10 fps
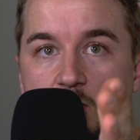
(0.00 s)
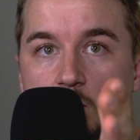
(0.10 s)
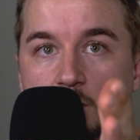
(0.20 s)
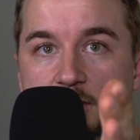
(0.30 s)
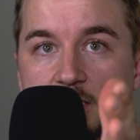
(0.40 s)

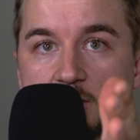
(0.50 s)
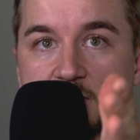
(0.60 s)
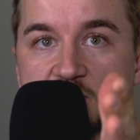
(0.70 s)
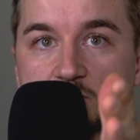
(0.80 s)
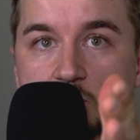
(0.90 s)
quality
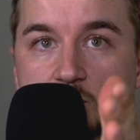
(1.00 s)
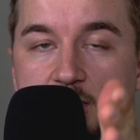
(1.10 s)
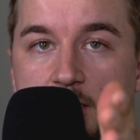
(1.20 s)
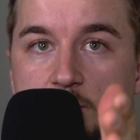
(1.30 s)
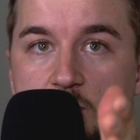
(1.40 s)
expensive
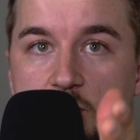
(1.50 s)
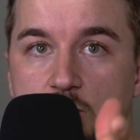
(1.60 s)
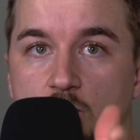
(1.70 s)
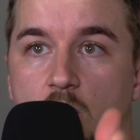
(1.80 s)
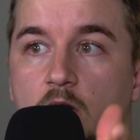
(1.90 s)
bootcamp,
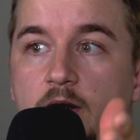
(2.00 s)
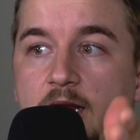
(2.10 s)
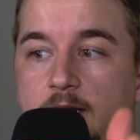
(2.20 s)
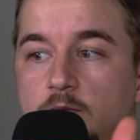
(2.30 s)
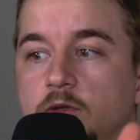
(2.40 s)
you are
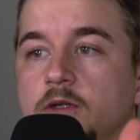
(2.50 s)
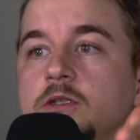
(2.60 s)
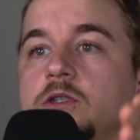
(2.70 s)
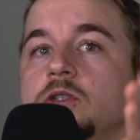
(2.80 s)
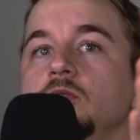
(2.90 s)
able
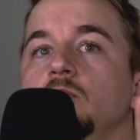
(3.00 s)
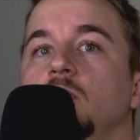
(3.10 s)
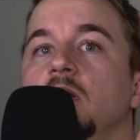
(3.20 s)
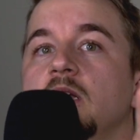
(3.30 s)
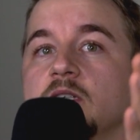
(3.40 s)
to
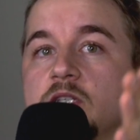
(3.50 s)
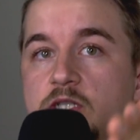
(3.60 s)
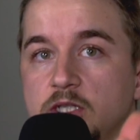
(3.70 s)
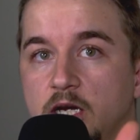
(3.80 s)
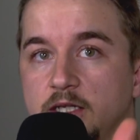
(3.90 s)

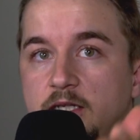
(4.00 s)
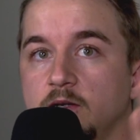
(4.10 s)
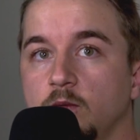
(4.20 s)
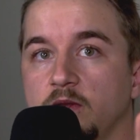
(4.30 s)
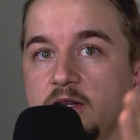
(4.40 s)
study
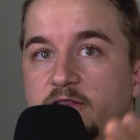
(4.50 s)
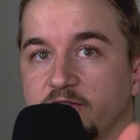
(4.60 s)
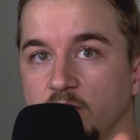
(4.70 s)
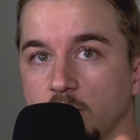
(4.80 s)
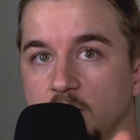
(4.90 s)
with a
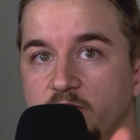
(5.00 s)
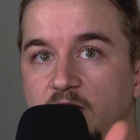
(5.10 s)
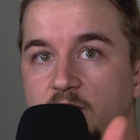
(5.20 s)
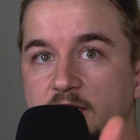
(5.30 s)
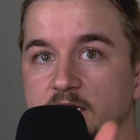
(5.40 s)
firmer
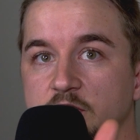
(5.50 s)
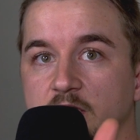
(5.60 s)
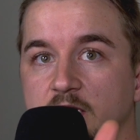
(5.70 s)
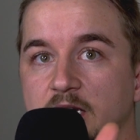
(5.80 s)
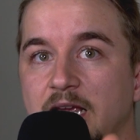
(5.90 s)

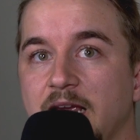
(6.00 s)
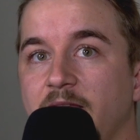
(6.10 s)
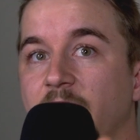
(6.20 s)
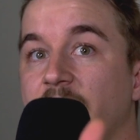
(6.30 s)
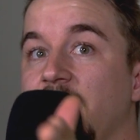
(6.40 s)
foundation,
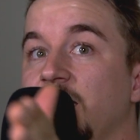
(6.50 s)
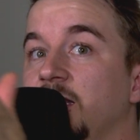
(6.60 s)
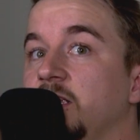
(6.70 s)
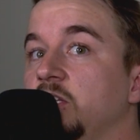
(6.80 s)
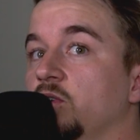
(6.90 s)
and
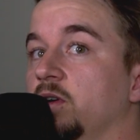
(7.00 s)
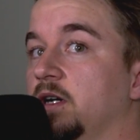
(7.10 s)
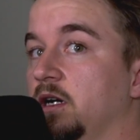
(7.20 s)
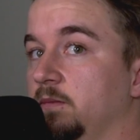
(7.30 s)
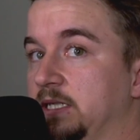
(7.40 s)
then you're
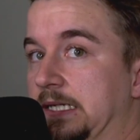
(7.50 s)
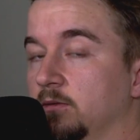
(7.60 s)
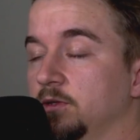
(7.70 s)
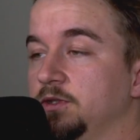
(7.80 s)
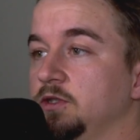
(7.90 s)
going to be
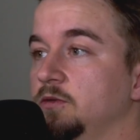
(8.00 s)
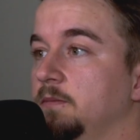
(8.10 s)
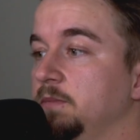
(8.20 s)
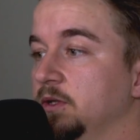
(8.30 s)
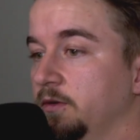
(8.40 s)
able to
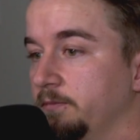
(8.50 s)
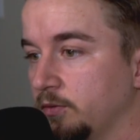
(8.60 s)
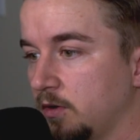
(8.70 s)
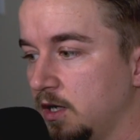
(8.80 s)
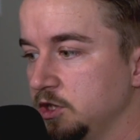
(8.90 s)
build
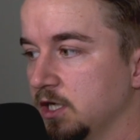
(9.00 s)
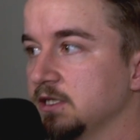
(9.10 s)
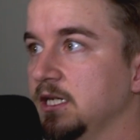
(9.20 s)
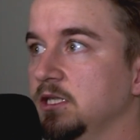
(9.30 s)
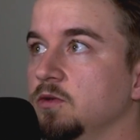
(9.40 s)
projects
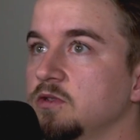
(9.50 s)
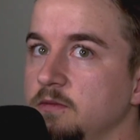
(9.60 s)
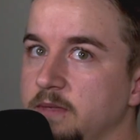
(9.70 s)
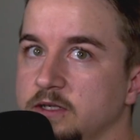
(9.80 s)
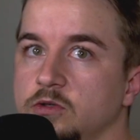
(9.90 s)
and use the
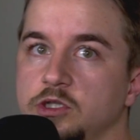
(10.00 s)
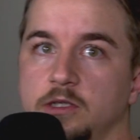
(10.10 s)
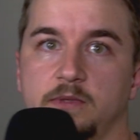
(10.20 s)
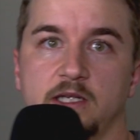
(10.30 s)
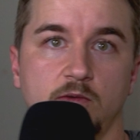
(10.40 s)

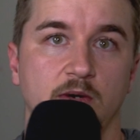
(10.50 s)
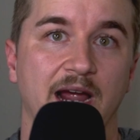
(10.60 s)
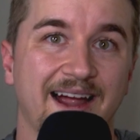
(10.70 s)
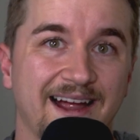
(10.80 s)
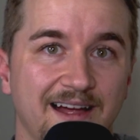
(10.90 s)
mentorship that you
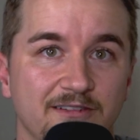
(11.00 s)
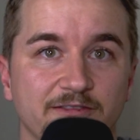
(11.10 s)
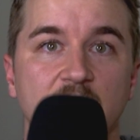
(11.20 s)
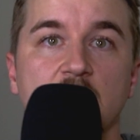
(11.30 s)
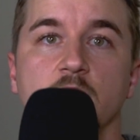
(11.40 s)
have
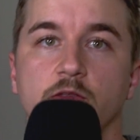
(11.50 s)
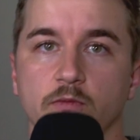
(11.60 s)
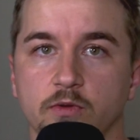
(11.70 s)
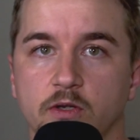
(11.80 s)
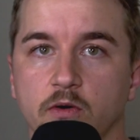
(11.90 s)

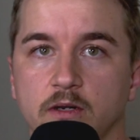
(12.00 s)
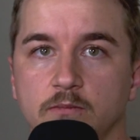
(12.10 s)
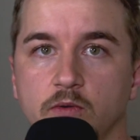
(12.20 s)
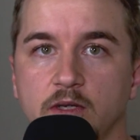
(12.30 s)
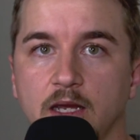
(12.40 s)
through the coding
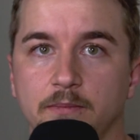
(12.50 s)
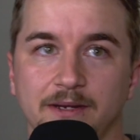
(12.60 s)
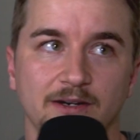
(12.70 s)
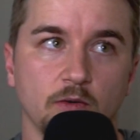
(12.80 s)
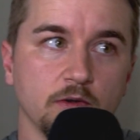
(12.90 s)
bootcamp
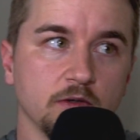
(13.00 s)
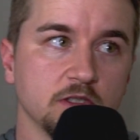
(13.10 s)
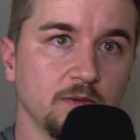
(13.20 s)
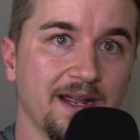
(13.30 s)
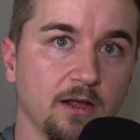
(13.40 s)
in order
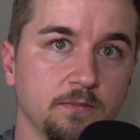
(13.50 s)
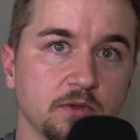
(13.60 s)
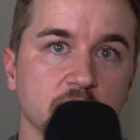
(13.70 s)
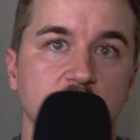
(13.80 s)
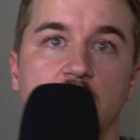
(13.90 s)
to help
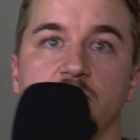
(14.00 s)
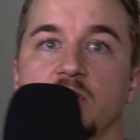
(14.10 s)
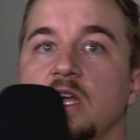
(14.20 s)
yourself